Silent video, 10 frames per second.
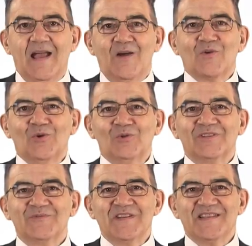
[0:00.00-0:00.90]
How
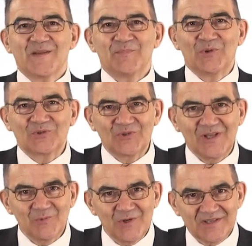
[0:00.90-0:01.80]
Golden Visa
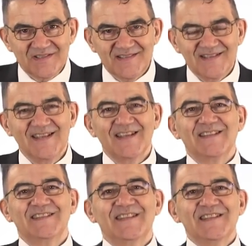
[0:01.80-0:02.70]
Portugal works.
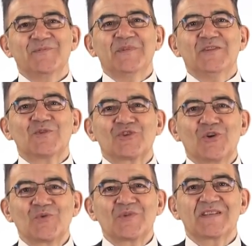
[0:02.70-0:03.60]
This video
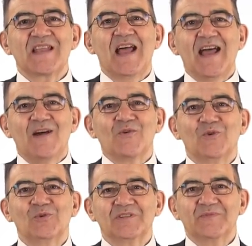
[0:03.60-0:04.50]
shows how
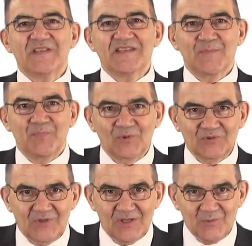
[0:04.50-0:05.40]
Golden Visa
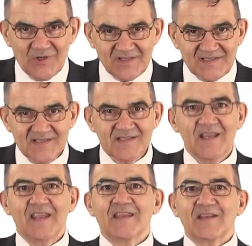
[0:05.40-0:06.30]
Portugal works,
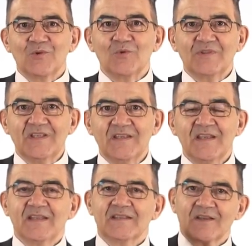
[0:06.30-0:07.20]
including
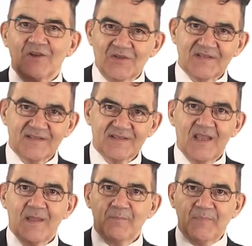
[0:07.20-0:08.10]
the costs,
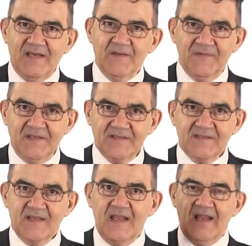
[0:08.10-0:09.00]

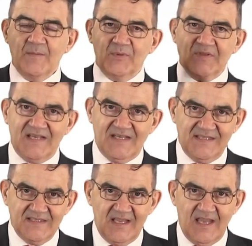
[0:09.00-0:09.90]
benefits, and
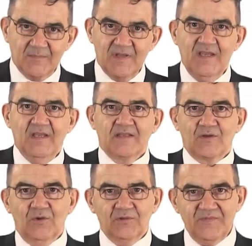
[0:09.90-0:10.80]
processing time. The
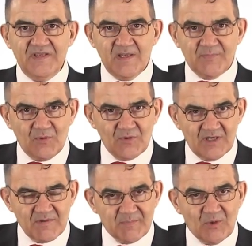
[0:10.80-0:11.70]
Golden Visa
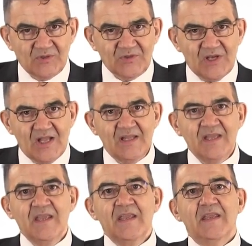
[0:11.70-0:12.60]
program in Portugal
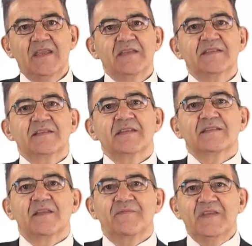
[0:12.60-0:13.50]
is
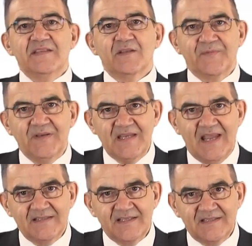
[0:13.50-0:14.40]
the visa-free
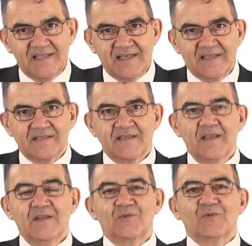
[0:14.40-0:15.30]
entry ticket
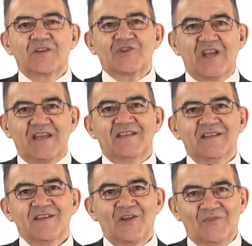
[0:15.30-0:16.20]
to the
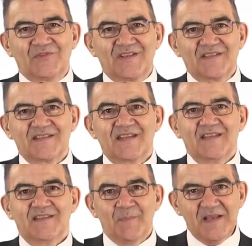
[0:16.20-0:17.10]
Schengen countries.
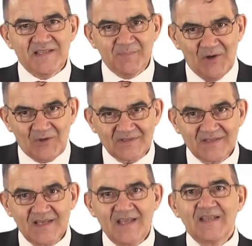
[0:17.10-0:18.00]
The best
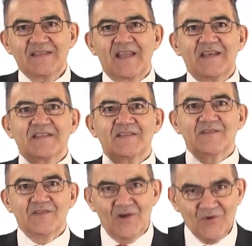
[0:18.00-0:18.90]
part, there is
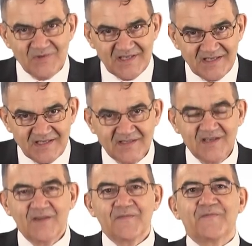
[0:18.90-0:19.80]
no need
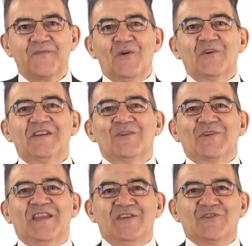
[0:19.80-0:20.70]
for
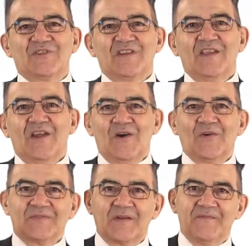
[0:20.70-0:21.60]
relocation.
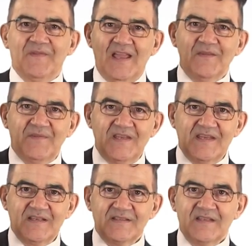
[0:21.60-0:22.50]
After 5
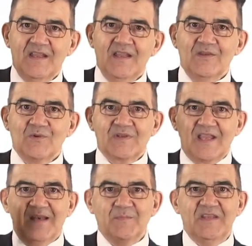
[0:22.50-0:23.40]
years, you
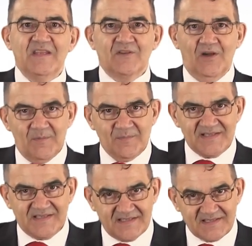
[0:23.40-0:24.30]
can become a
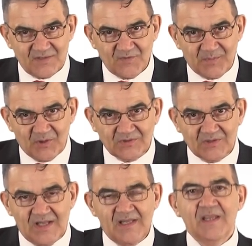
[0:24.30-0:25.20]
citizen of
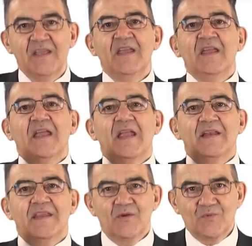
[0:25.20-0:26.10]
Portugal,
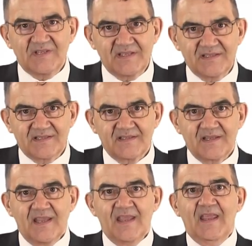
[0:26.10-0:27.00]
an EU citizen.
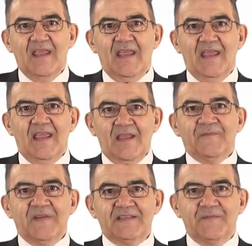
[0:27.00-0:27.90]

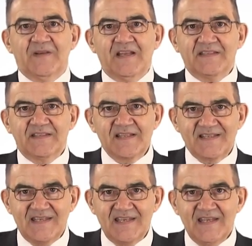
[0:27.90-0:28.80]
Effective
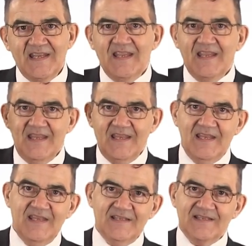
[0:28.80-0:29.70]
residency
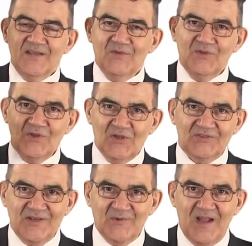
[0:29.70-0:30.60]
is
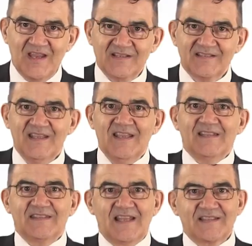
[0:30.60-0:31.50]
not required.
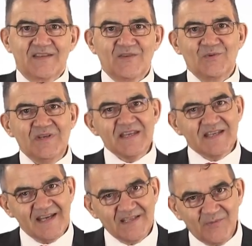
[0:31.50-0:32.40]
That's a unique
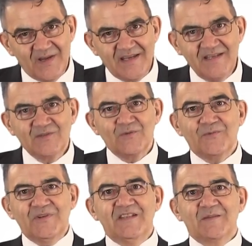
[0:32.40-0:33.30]
gateway to
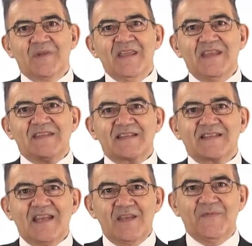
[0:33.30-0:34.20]
freedom. It's a
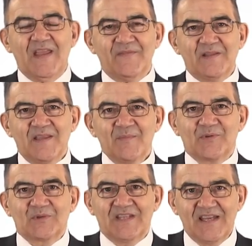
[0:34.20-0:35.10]
safe haven,
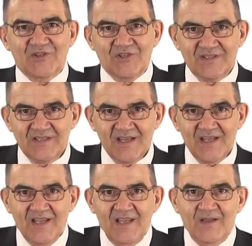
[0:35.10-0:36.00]
protection
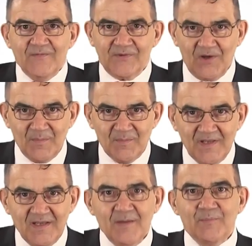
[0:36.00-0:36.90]
from
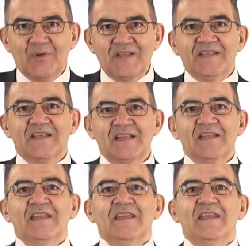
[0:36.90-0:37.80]

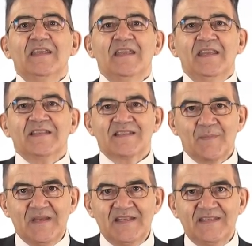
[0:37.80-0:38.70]
political
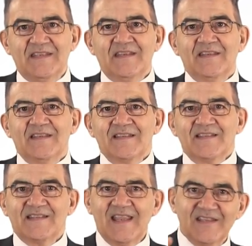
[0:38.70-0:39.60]
instability.
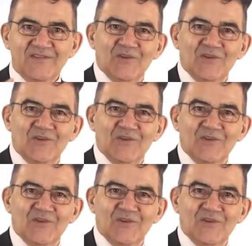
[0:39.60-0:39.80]
Stay